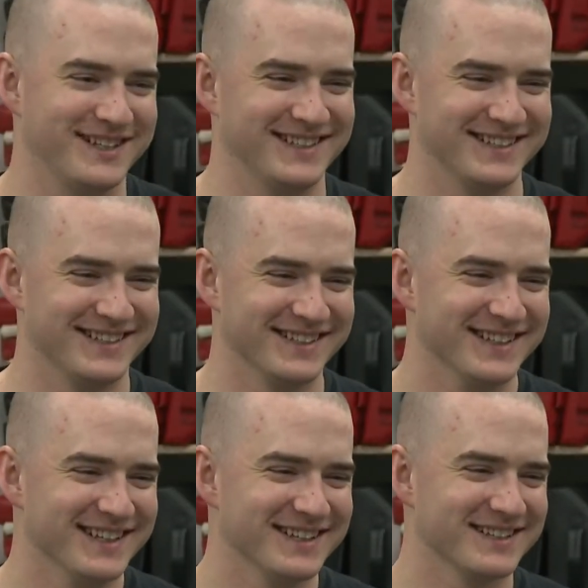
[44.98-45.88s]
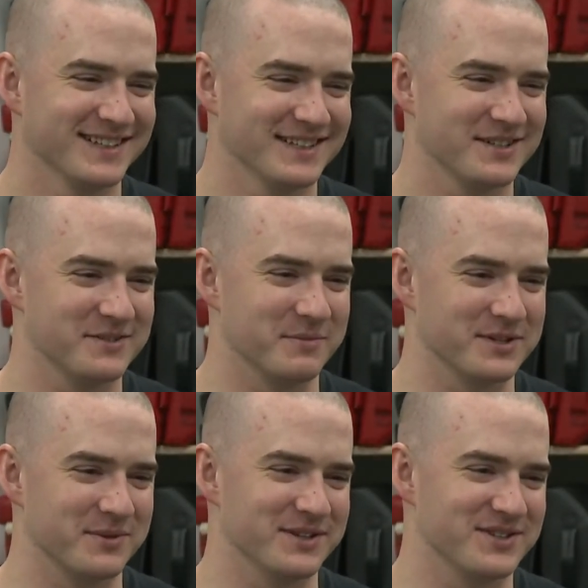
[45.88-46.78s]
That's the
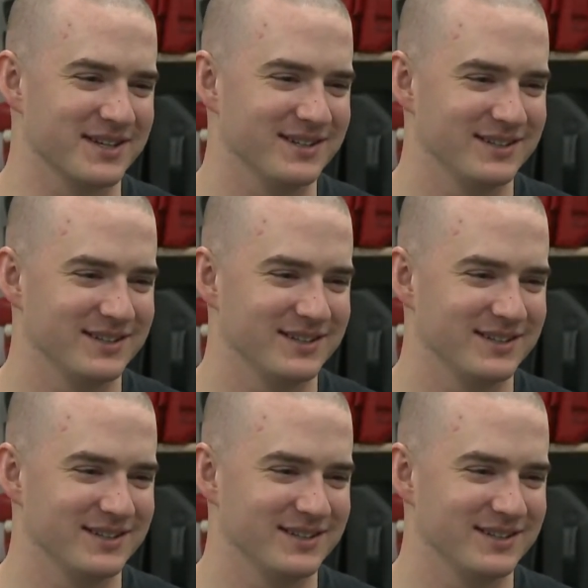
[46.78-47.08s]
best way to say it.